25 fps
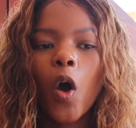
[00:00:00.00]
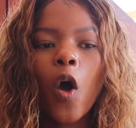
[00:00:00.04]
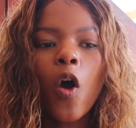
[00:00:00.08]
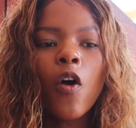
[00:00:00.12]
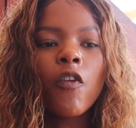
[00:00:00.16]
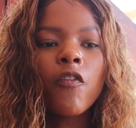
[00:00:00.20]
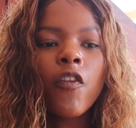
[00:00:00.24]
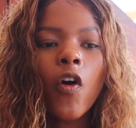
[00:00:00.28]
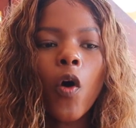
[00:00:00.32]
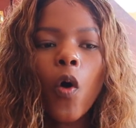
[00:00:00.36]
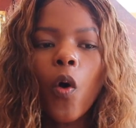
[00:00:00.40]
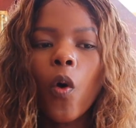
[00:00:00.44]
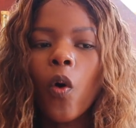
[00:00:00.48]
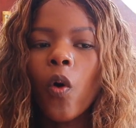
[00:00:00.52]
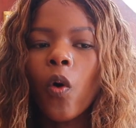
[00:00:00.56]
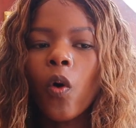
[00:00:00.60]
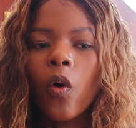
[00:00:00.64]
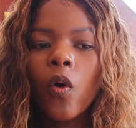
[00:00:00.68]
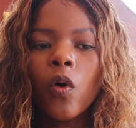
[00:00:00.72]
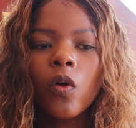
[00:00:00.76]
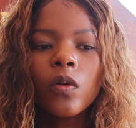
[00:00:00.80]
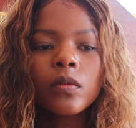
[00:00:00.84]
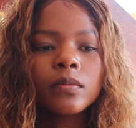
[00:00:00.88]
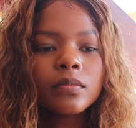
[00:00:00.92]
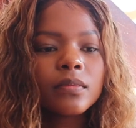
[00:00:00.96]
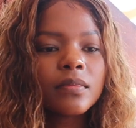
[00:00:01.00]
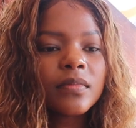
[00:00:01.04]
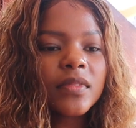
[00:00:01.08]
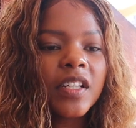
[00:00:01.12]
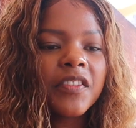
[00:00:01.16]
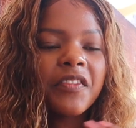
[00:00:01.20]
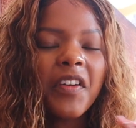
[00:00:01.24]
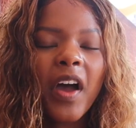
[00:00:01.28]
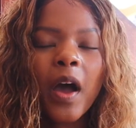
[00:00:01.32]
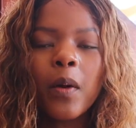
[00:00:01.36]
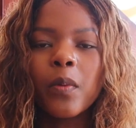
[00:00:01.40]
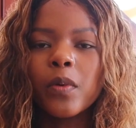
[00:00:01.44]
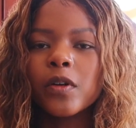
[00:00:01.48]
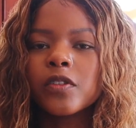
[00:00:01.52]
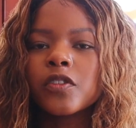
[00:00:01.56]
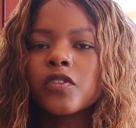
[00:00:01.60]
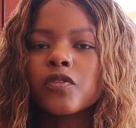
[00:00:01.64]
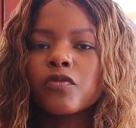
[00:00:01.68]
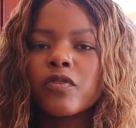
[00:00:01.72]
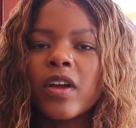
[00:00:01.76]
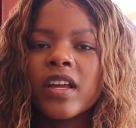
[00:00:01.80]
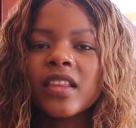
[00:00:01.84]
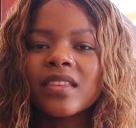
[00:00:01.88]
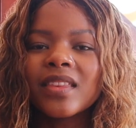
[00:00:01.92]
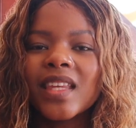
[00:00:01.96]
overall, if I were
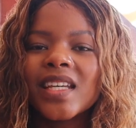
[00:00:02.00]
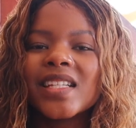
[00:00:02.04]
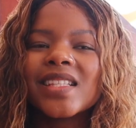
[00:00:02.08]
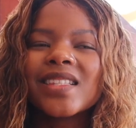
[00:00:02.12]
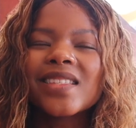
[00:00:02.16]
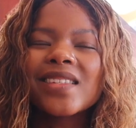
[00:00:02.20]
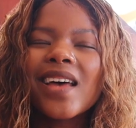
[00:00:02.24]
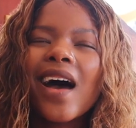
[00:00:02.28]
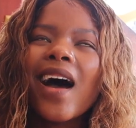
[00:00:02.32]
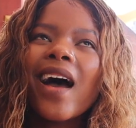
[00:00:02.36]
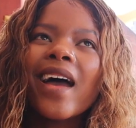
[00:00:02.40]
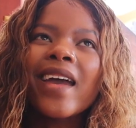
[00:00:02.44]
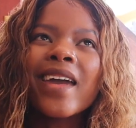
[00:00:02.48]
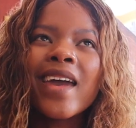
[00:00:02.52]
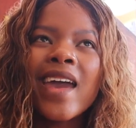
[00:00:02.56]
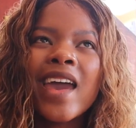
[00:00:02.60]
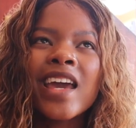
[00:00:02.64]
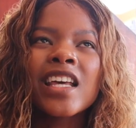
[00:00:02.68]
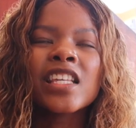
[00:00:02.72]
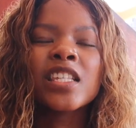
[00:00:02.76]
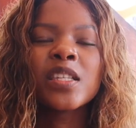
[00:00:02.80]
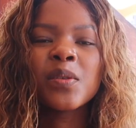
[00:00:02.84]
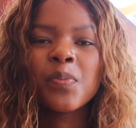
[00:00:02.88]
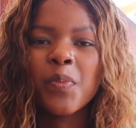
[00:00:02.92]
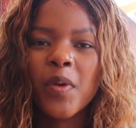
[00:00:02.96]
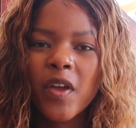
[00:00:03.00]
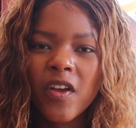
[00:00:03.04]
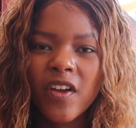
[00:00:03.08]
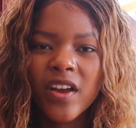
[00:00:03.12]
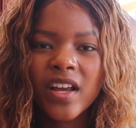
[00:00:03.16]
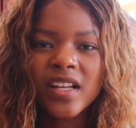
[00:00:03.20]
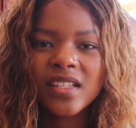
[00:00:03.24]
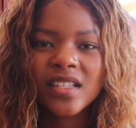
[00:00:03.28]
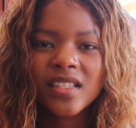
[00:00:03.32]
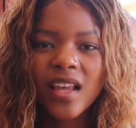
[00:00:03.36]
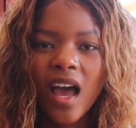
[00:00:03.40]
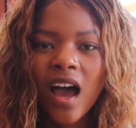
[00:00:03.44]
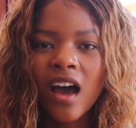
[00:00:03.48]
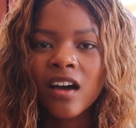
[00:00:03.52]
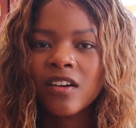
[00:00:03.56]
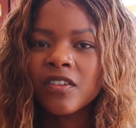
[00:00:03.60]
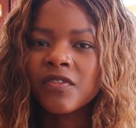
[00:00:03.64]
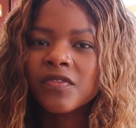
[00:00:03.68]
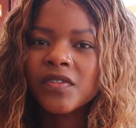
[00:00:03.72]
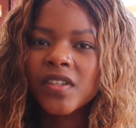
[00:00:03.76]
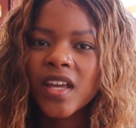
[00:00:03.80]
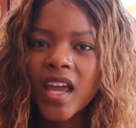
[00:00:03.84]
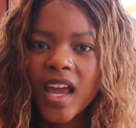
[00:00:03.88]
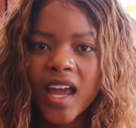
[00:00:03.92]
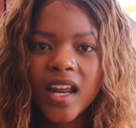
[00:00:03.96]
to rate the entire experience out
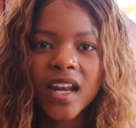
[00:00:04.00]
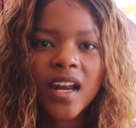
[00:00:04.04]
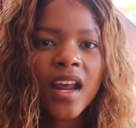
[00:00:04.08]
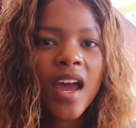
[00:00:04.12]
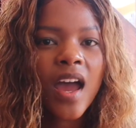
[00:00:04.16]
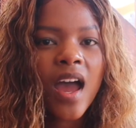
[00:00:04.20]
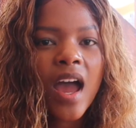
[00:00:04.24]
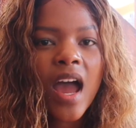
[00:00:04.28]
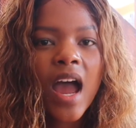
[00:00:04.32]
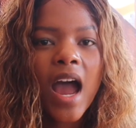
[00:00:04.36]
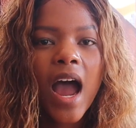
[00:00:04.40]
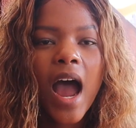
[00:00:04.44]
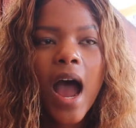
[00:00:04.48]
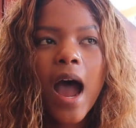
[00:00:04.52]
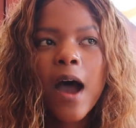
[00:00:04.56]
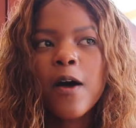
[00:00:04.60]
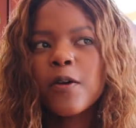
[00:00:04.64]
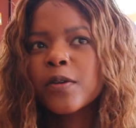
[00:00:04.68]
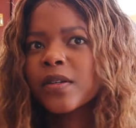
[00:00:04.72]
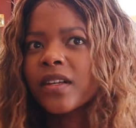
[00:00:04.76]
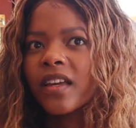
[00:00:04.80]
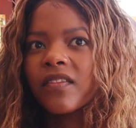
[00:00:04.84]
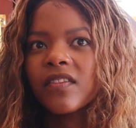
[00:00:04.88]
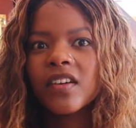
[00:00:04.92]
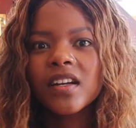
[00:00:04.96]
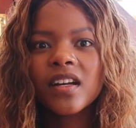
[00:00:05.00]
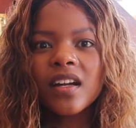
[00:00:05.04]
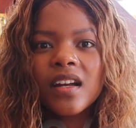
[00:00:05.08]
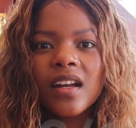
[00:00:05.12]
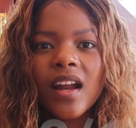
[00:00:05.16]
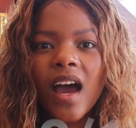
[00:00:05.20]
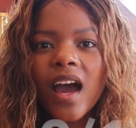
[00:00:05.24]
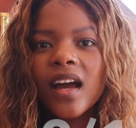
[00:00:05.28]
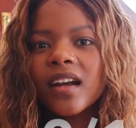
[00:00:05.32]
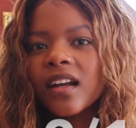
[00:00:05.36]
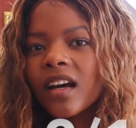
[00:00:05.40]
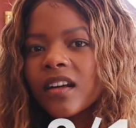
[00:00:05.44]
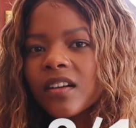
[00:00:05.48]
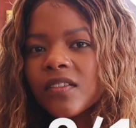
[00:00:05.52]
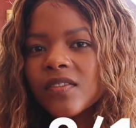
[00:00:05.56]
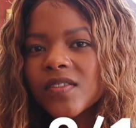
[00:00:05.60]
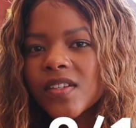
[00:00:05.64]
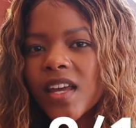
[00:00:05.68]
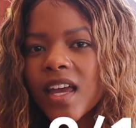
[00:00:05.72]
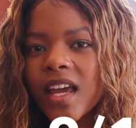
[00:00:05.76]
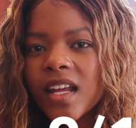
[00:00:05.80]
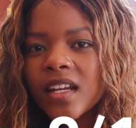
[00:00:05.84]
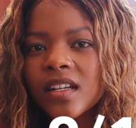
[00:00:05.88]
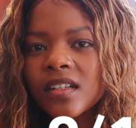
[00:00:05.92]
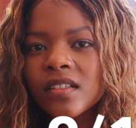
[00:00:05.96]
of 10, I would give it a 9 out of
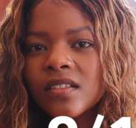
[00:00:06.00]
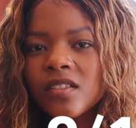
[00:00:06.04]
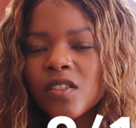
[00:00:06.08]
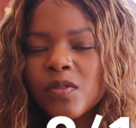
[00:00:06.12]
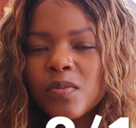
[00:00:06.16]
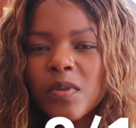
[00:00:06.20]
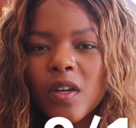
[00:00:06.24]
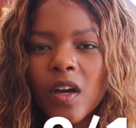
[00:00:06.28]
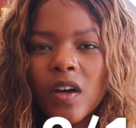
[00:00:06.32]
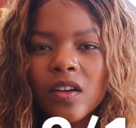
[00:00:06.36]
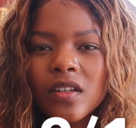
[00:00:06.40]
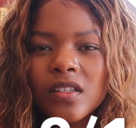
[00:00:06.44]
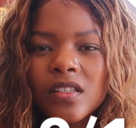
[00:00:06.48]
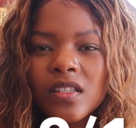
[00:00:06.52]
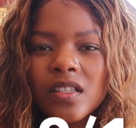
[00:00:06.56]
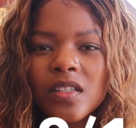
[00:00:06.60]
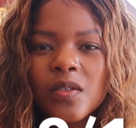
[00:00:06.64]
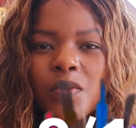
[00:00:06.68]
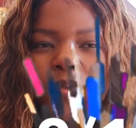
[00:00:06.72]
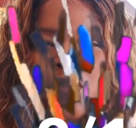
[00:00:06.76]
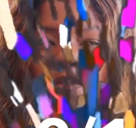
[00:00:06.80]
10, to be honest.